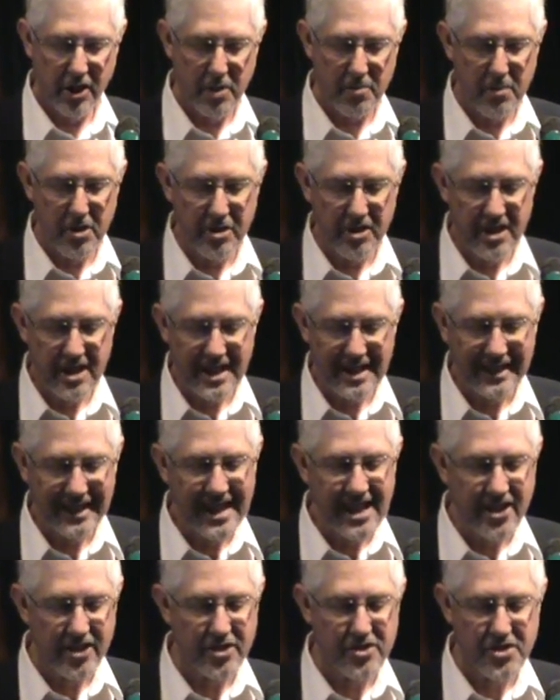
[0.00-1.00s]
community
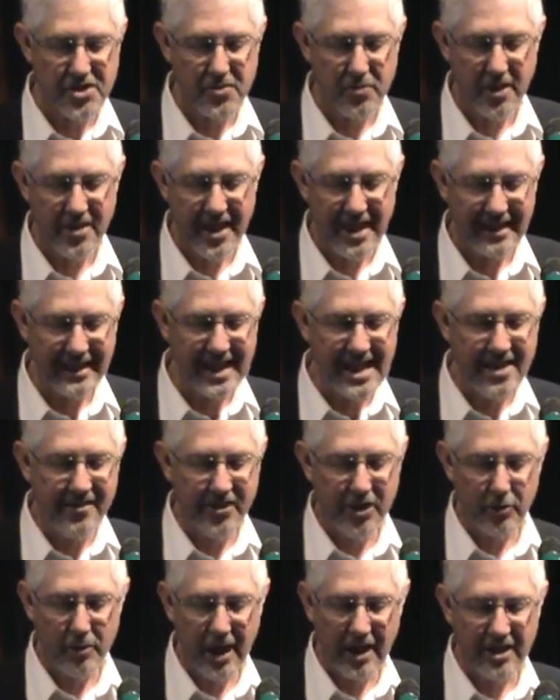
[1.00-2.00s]
leaders when they
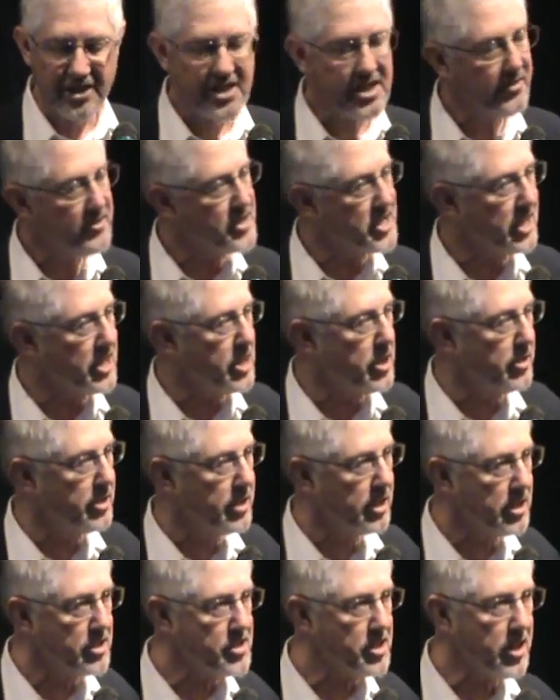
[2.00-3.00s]
leave the relative
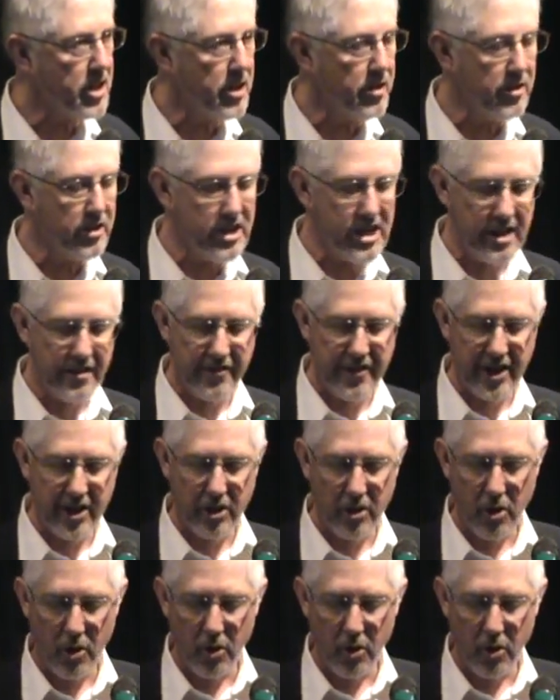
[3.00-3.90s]
security of their